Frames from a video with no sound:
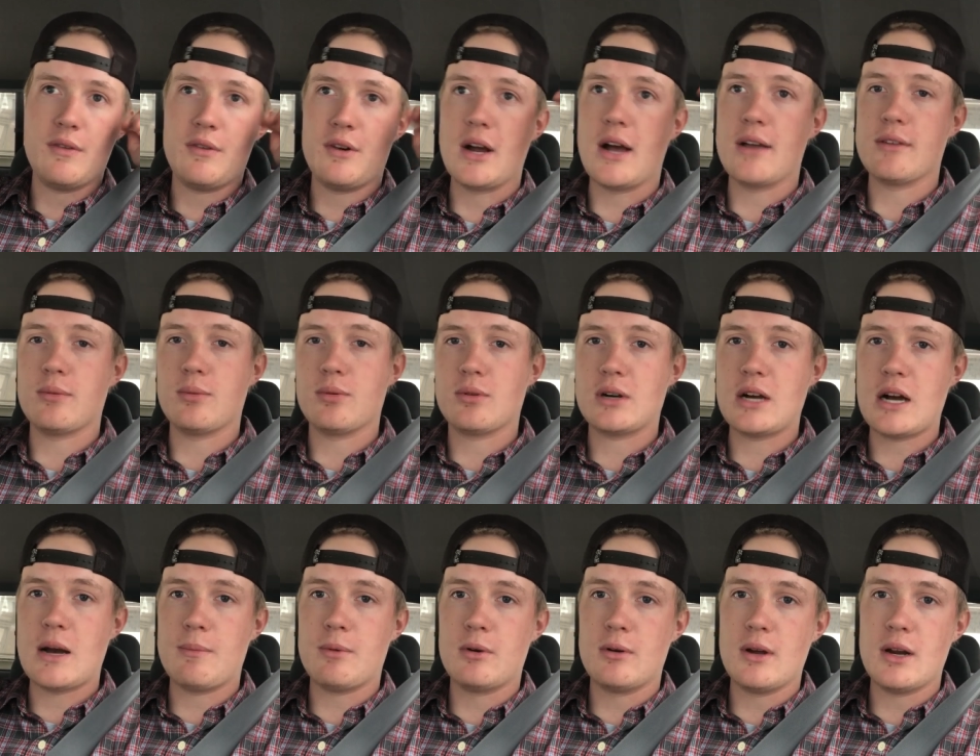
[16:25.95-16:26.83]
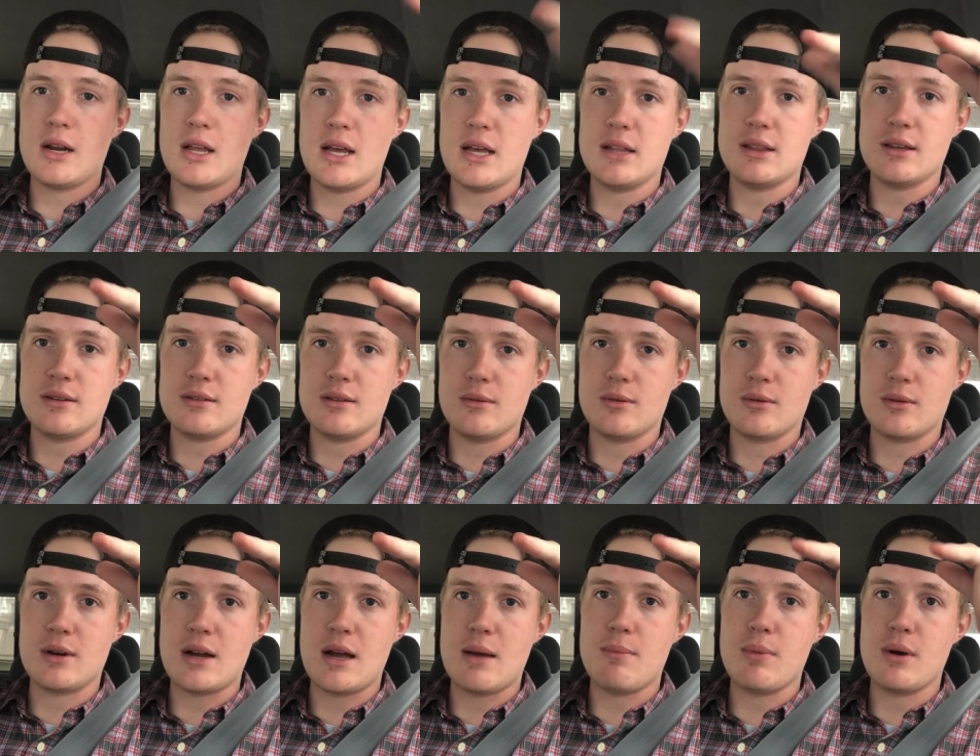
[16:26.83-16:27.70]
if you're not subscribed already, hit that
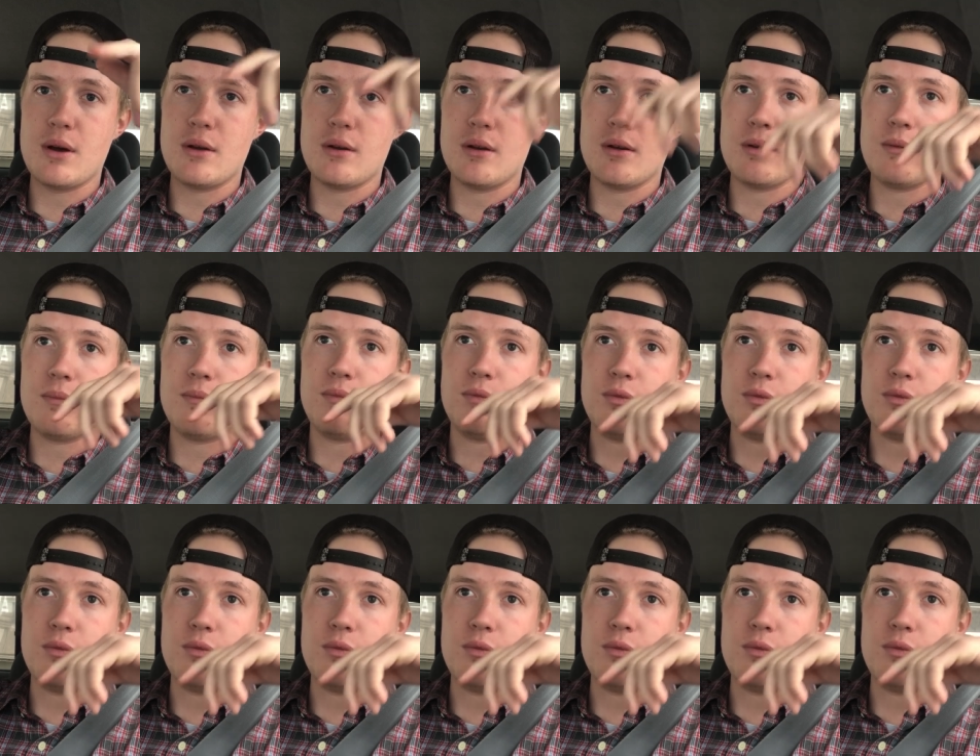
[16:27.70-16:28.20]
subscribe button.